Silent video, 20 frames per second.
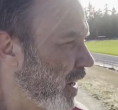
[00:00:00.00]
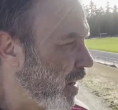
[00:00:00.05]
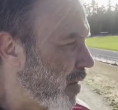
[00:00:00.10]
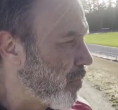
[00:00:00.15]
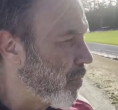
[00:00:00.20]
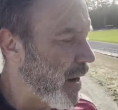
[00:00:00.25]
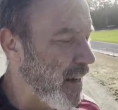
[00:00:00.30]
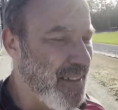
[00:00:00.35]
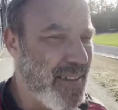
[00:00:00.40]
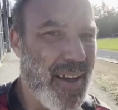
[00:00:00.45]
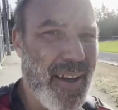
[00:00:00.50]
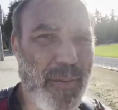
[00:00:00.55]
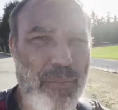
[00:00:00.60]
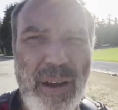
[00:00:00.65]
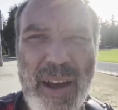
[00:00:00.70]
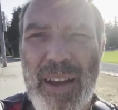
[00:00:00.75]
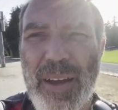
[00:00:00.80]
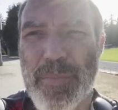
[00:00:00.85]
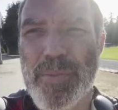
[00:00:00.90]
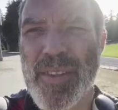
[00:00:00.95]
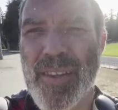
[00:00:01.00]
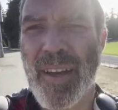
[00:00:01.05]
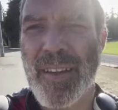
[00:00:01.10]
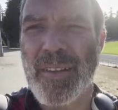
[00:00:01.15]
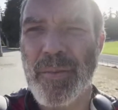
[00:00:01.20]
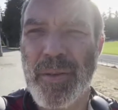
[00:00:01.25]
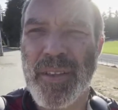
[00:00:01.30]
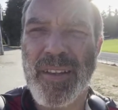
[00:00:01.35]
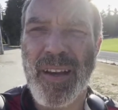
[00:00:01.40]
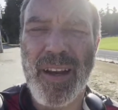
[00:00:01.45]
my, my hips tend to
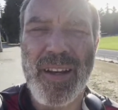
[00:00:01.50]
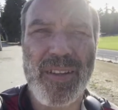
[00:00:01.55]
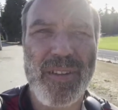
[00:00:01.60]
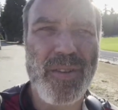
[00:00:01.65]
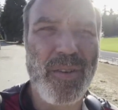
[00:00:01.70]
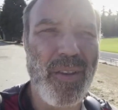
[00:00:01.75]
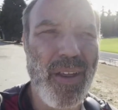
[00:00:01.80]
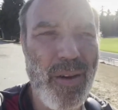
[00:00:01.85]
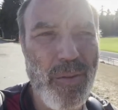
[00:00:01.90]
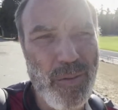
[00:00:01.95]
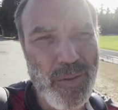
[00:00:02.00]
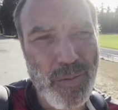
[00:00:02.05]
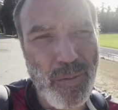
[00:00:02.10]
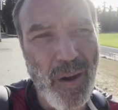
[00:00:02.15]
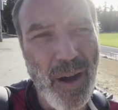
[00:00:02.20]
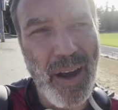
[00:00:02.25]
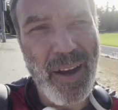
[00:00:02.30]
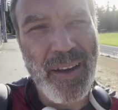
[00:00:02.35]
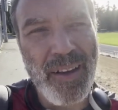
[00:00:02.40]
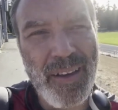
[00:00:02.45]
be tight. So that was why